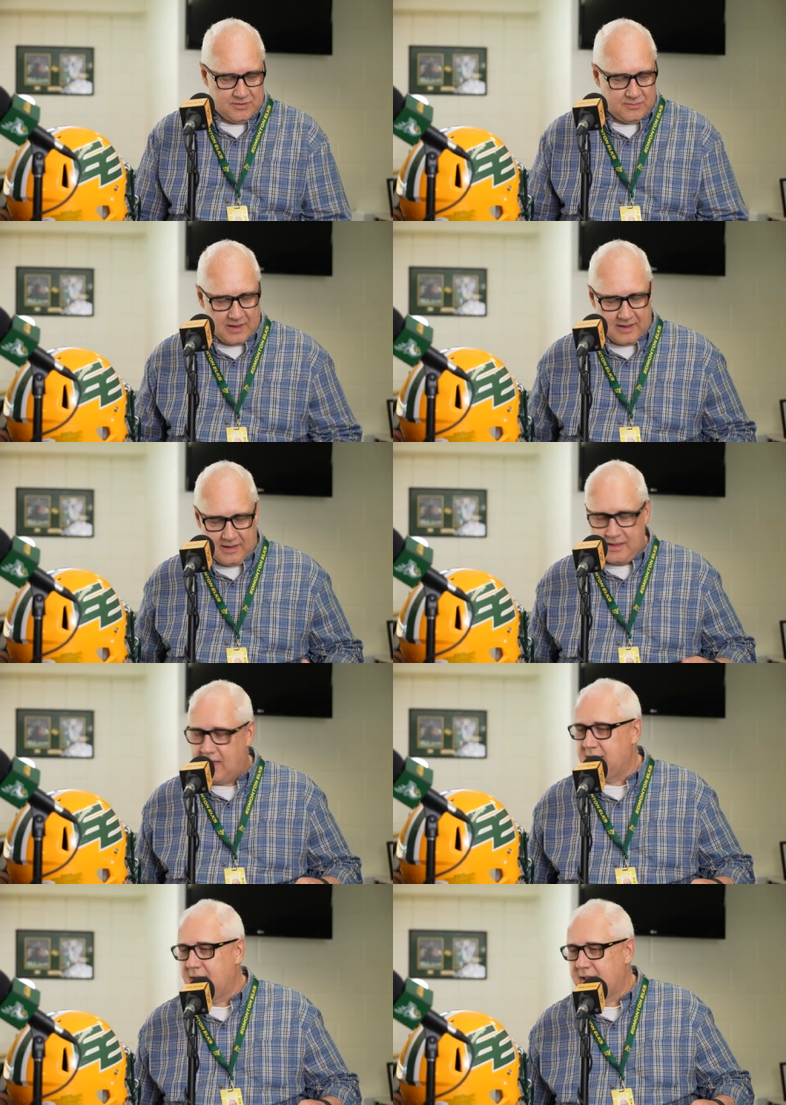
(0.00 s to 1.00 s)
cool.
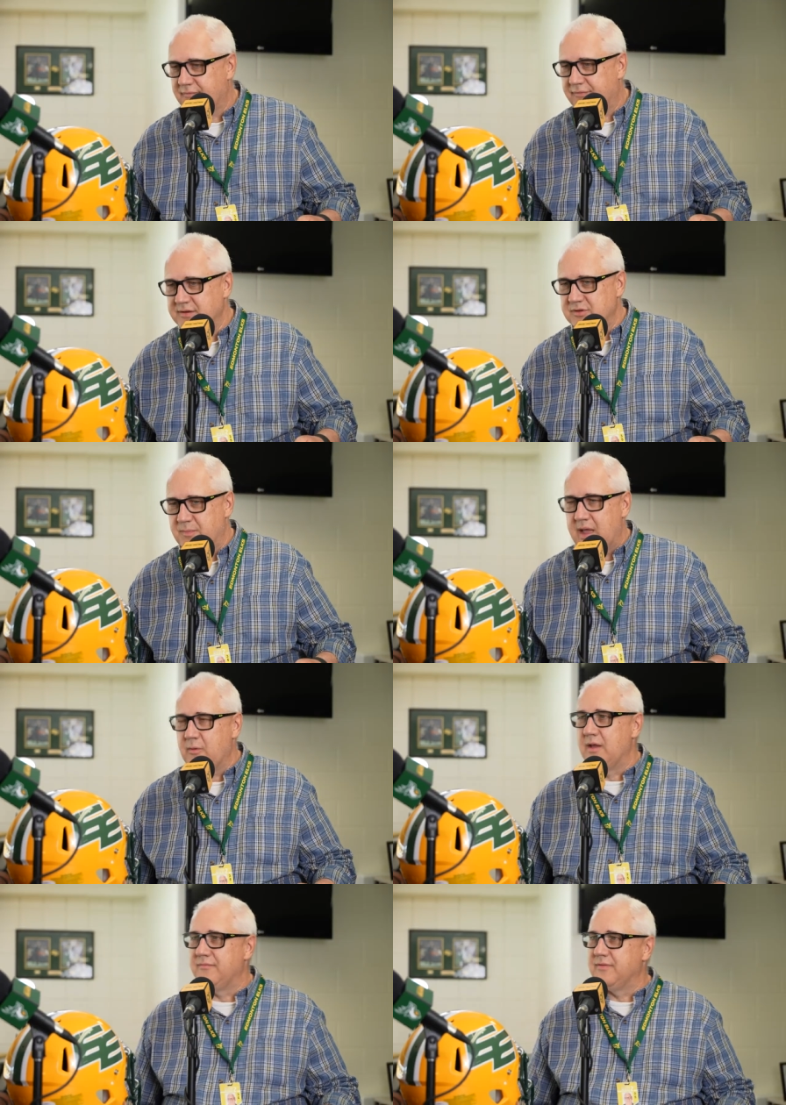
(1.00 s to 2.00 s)
I get a phrase with my
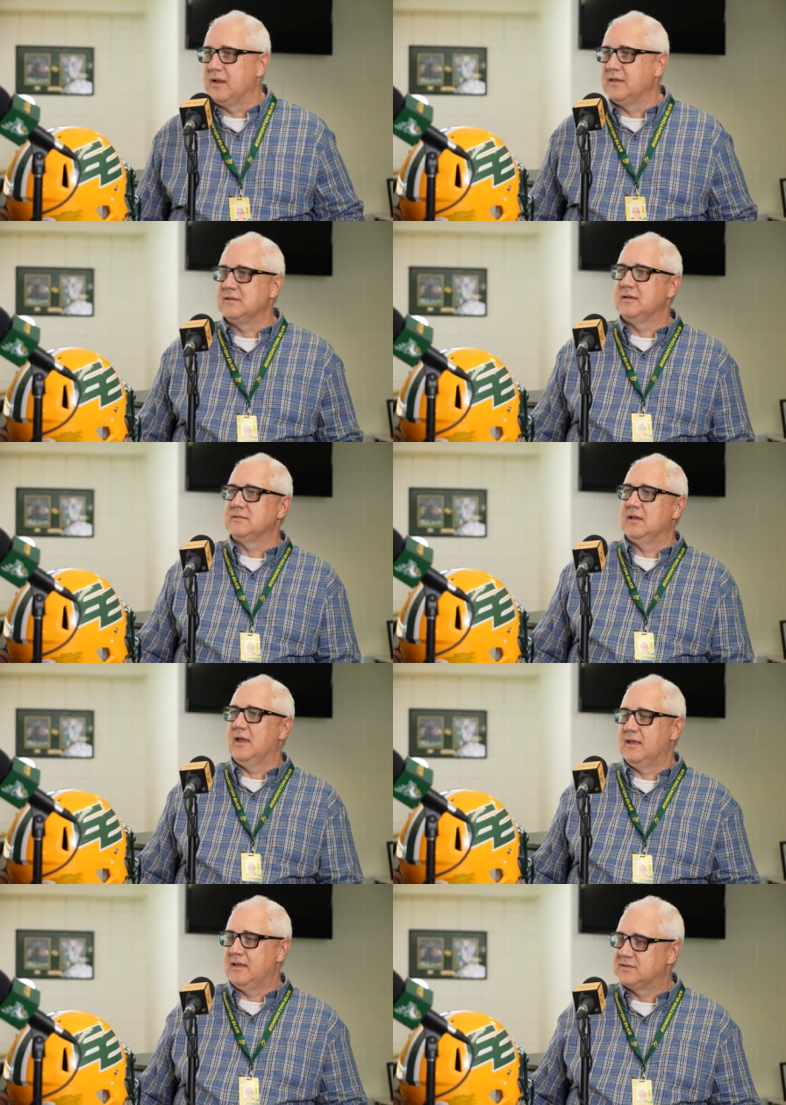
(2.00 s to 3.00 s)
wife that I say,
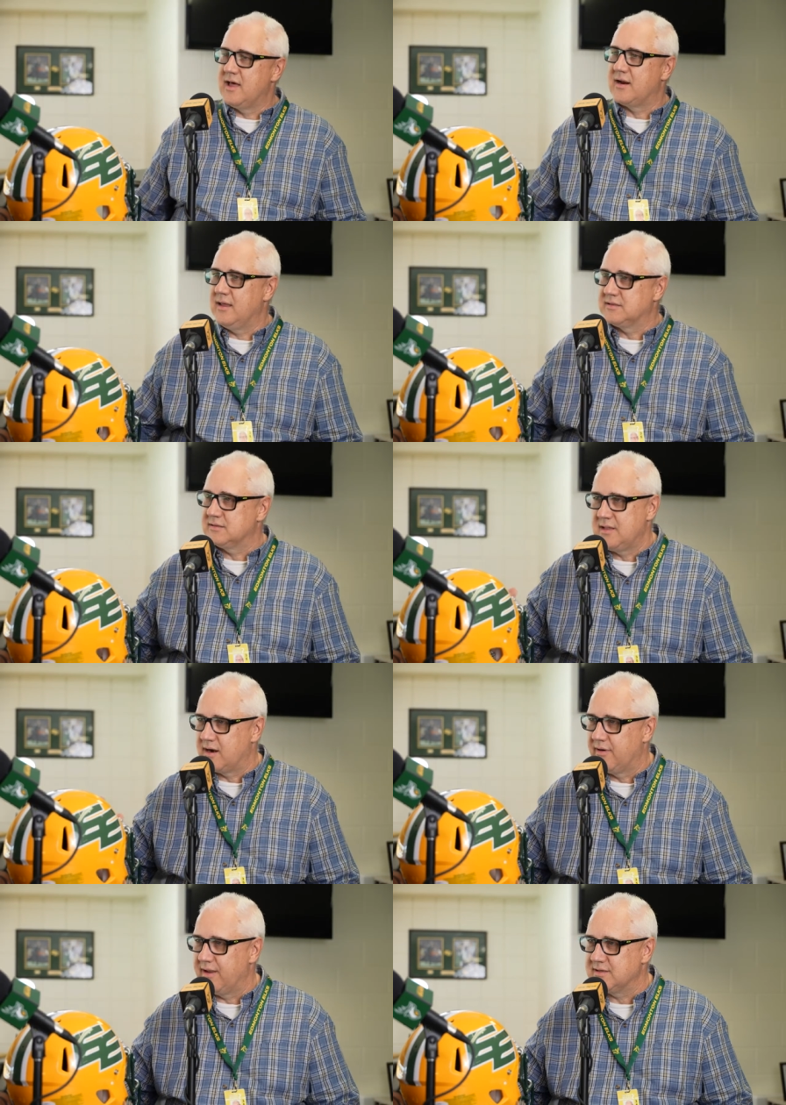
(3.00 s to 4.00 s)
it's not
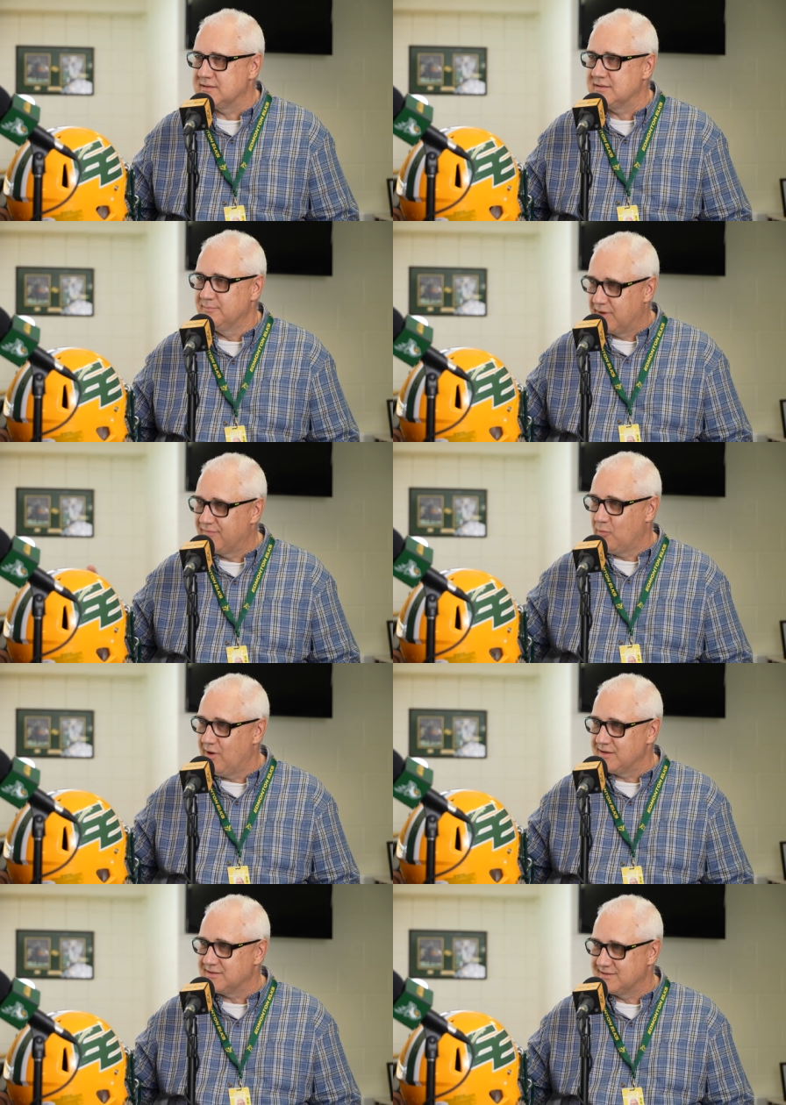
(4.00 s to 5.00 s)
a race, but if it
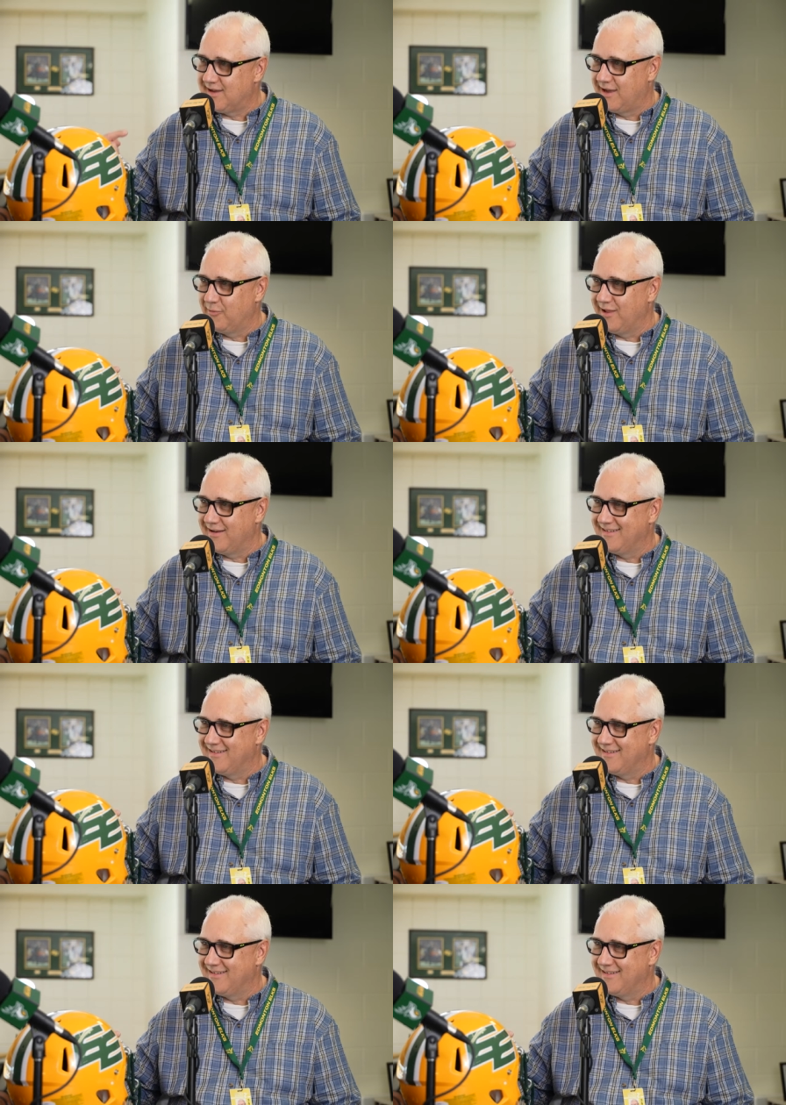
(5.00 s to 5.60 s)
was, I'd win.